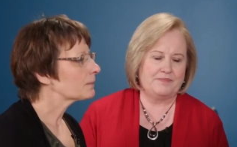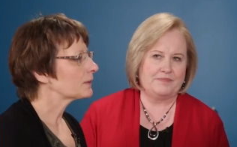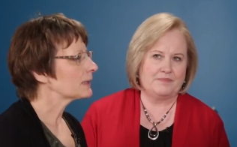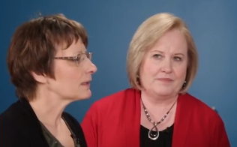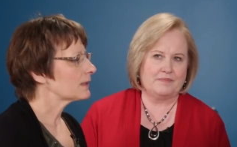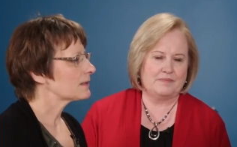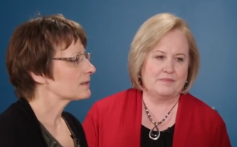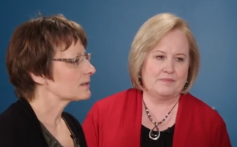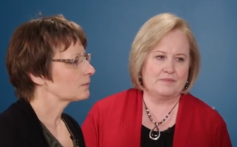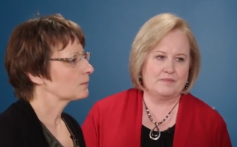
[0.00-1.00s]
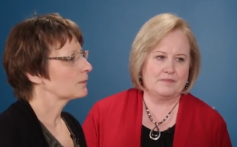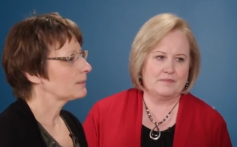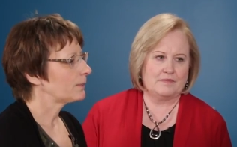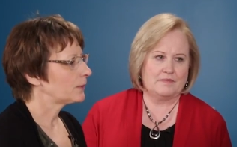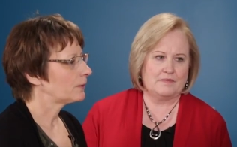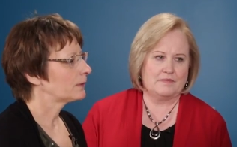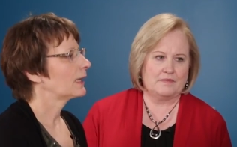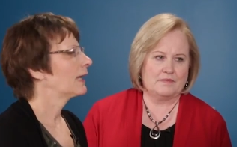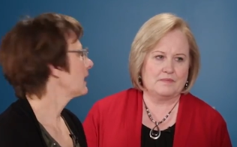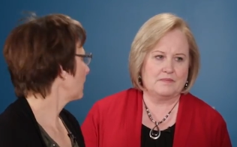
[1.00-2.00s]
Speaker 1: complete this, reboot,
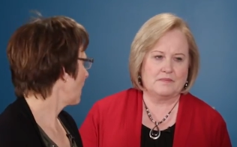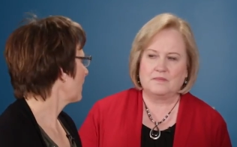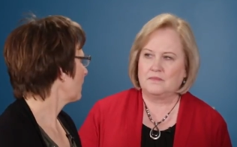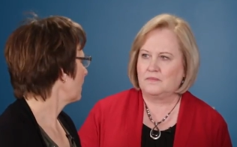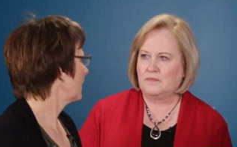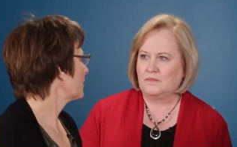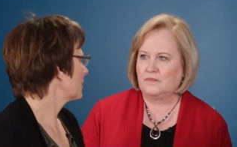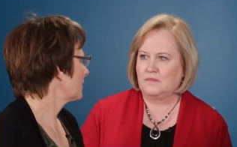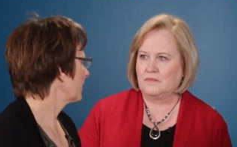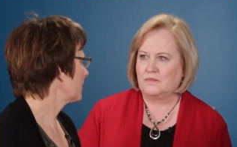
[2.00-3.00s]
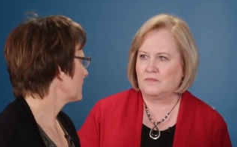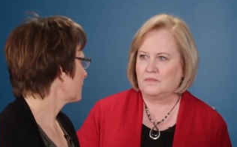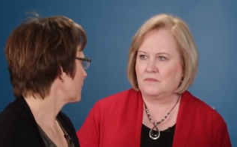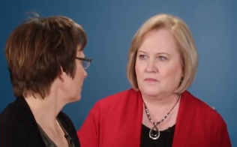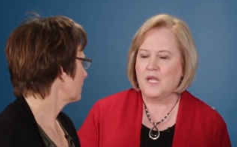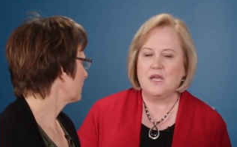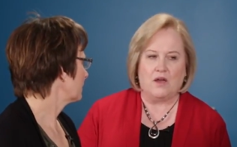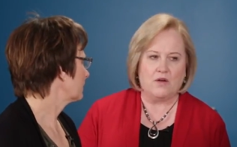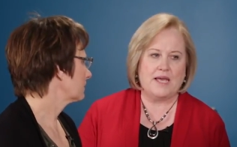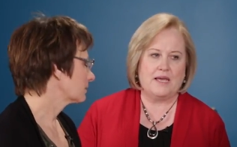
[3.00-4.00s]
and then auto-launch into Pro-Stitcher.
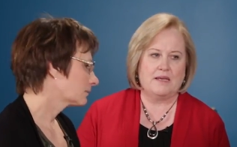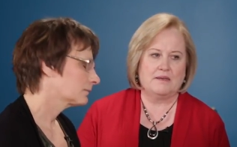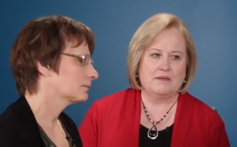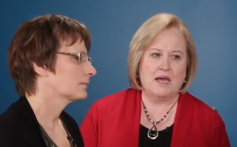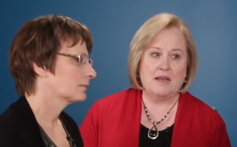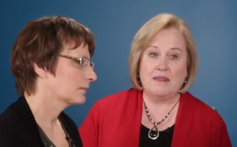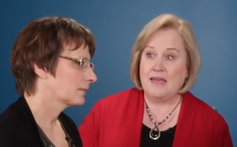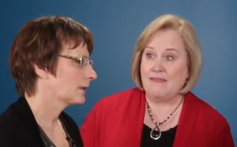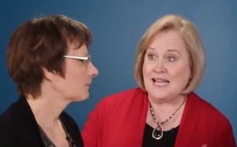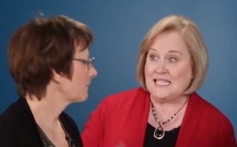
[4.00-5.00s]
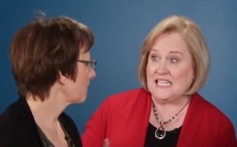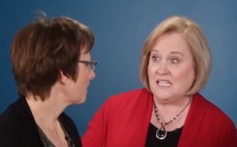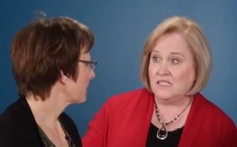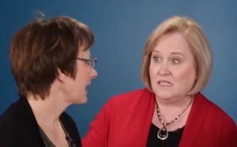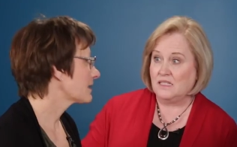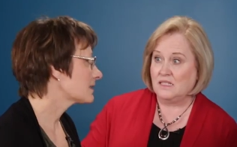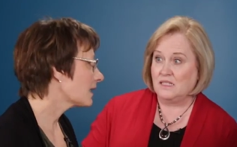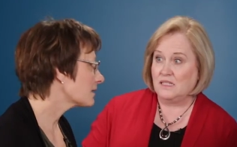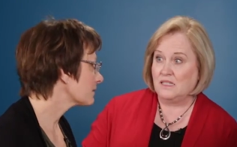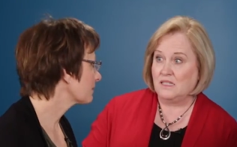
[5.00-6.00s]
Okay. And, and that's it? That's
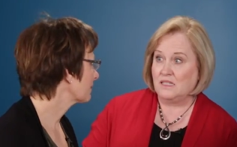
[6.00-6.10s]
it.